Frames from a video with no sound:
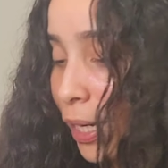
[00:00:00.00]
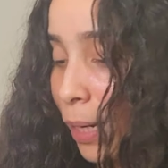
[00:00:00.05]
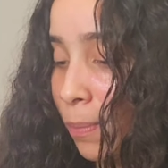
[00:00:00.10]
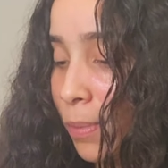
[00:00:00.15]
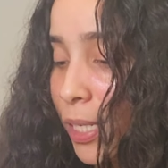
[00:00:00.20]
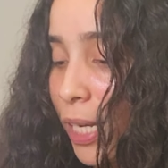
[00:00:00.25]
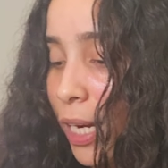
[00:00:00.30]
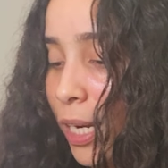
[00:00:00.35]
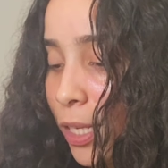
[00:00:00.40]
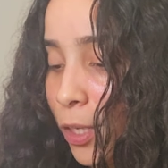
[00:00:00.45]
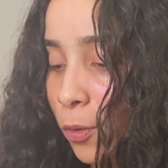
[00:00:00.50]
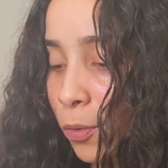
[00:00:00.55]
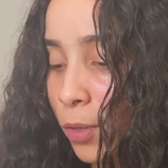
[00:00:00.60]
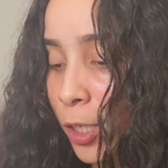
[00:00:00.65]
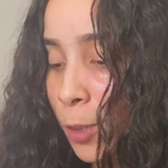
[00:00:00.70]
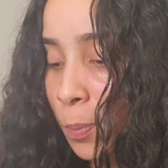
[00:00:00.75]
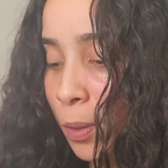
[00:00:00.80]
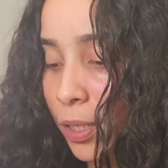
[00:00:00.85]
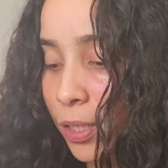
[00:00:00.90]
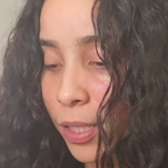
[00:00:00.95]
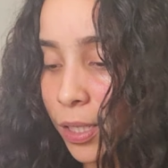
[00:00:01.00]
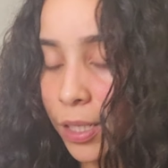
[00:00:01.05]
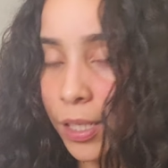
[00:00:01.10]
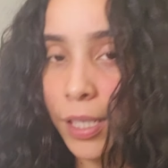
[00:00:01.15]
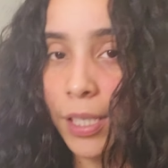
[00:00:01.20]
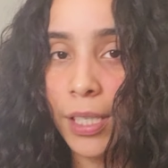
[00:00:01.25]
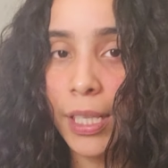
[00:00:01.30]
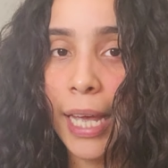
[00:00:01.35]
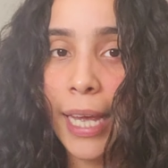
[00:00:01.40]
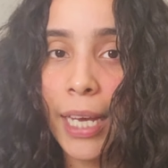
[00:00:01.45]
I'm telling you, this person
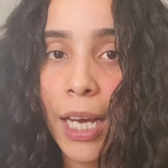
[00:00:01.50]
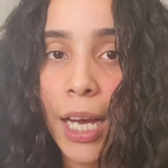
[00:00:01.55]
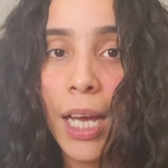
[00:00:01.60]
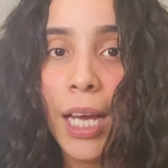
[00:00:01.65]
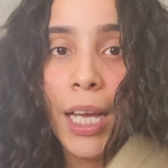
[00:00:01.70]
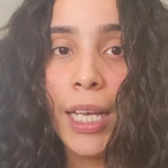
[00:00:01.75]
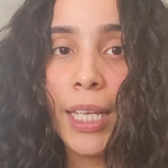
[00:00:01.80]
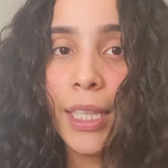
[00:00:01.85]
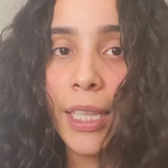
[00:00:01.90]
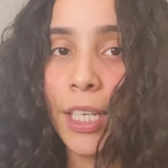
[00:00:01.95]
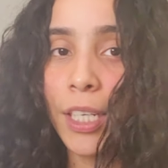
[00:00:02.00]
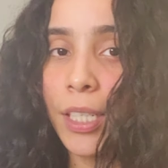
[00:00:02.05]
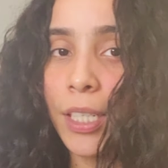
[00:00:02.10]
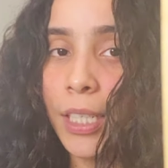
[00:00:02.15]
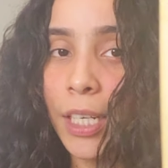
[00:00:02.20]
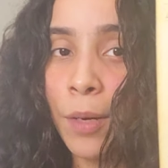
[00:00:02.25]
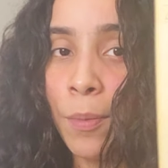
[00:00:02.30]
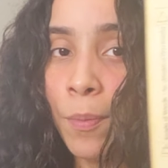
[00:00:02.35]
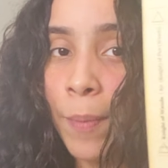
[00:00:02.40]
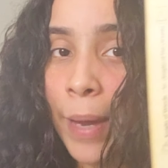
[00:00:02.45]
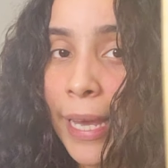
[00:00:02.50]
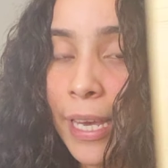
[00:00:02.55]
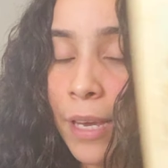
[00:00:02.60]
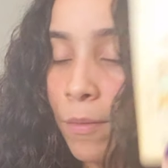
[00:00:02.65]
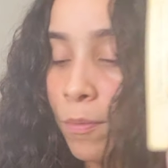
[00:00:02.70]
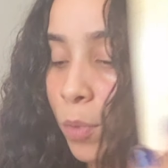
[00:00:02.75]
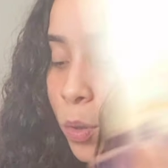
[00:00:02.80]
is like, they're making